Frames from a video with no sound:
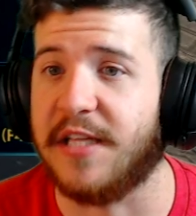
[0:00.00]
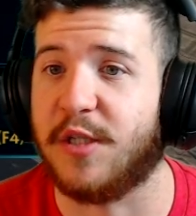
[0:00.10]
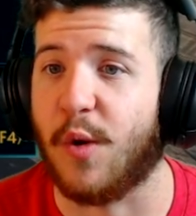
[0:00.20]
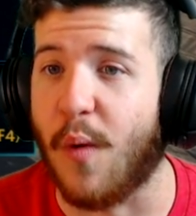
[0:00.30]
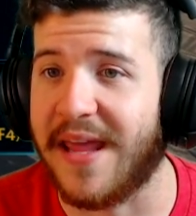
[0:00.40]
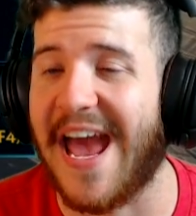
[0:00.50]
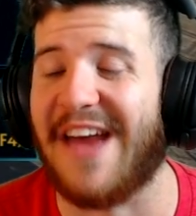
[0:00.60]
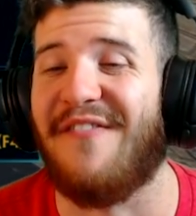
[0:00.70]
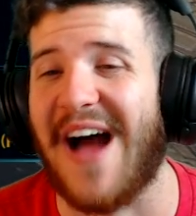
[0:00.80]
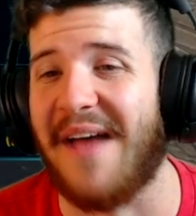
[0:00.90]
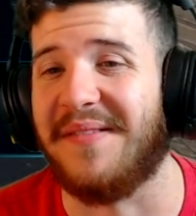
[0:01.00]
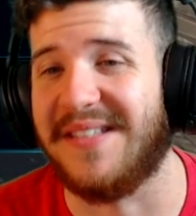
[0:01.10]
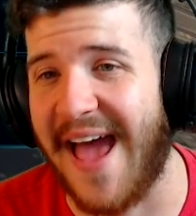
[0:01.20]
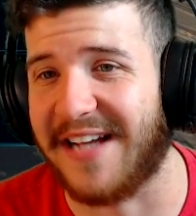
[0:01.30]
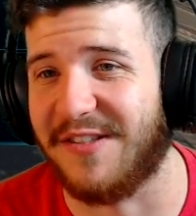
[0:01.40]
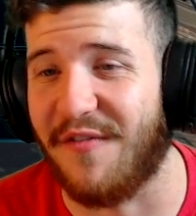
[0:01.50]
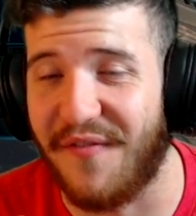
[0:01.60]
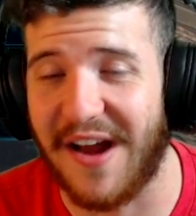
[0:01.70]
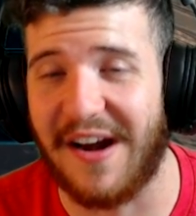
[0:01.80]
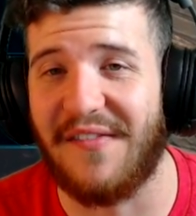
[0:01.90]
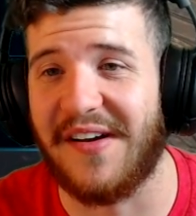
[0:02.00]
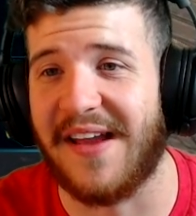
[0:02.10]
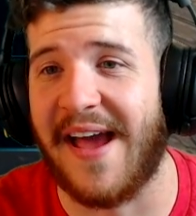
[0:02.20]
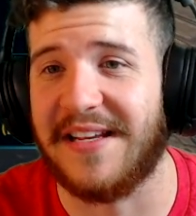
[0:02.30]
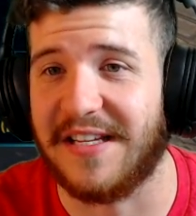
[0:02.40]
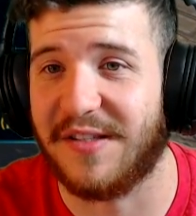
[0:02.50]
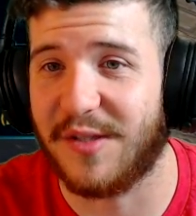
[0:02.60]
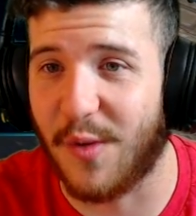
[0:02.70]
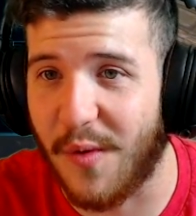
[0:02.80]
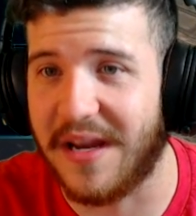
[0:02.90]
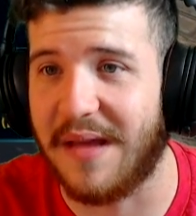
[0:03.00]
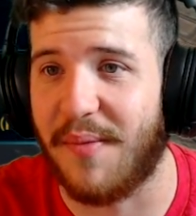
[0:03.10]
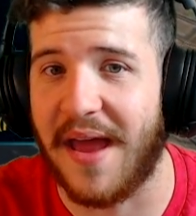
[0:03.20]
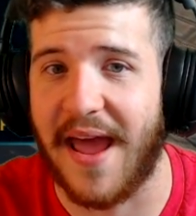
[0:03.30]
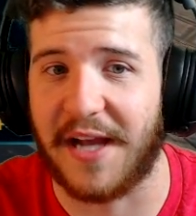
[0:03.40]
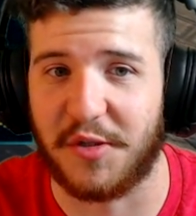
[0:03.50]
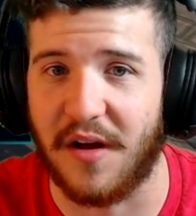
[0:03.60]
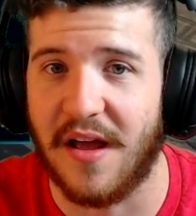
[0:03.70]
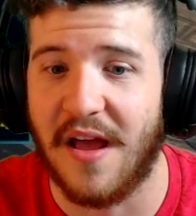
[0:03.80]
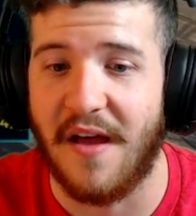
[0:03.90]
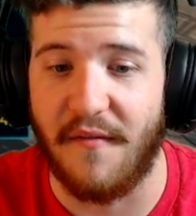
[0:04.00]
is 20 at 5 stacks, so very, very nice. He's 20 pen extra,